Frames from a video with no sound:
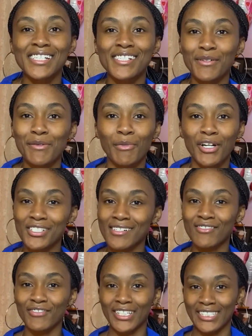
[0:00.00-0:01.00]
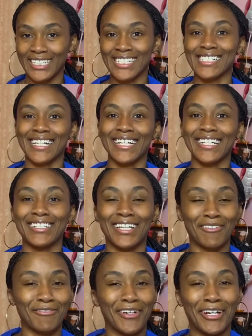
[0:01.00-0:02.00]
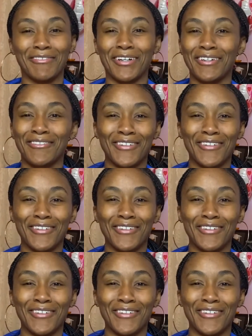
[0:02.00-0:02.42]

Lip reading: So in March, I was very excited, like very